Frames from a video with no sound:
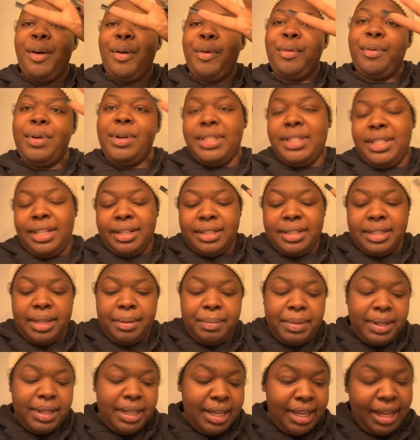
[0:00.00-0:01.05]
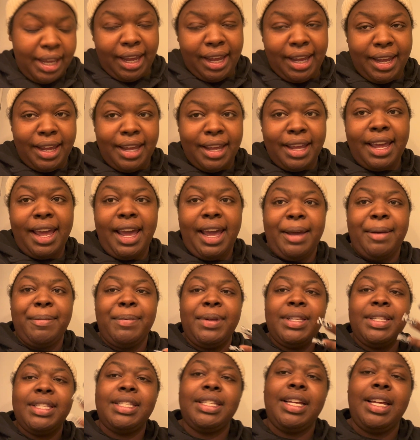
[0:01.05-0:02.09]
What's up, Simply Gang?
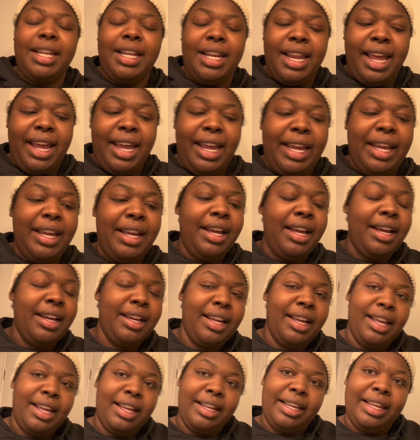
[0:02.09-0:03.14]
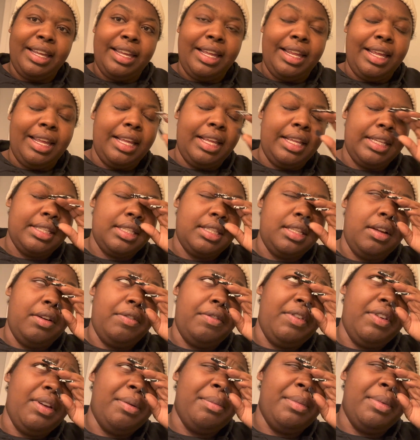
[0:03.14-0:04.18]
Happy Sunday. It is
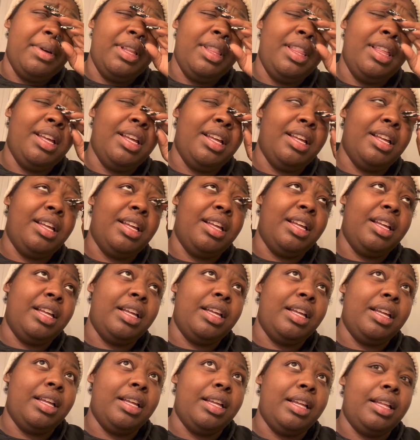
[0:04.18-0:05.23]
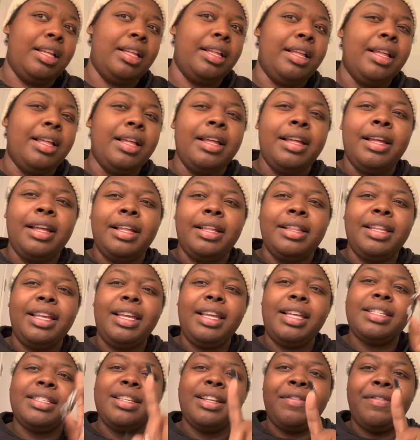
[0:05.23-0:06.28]
November the... I
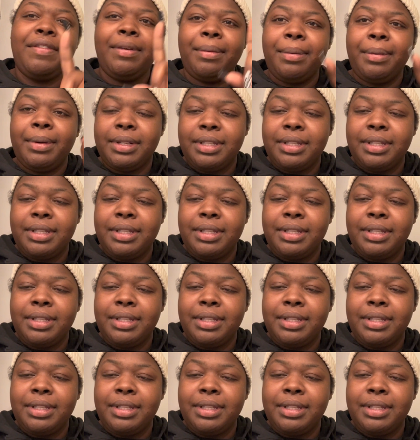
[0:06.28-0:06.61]
think it's November...